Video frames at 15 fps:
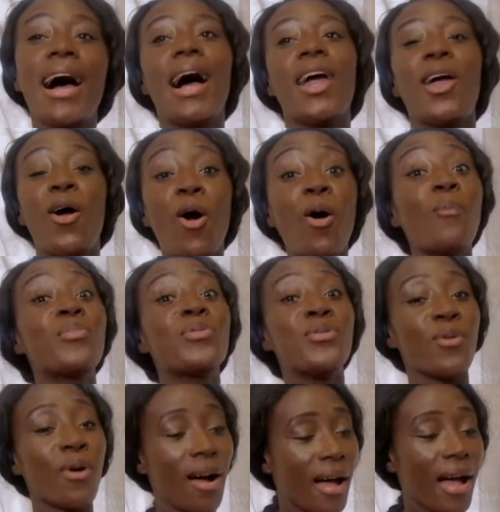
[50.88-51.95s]
I hope
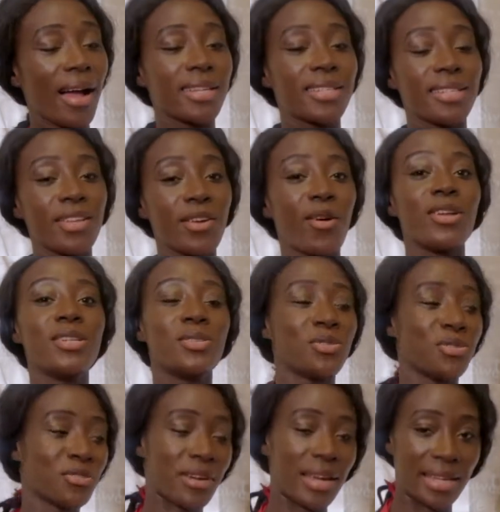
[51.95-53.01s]
you are actually going
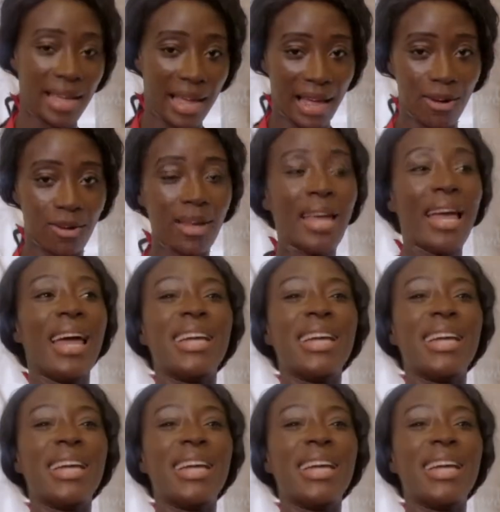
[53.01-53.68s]
to try it out.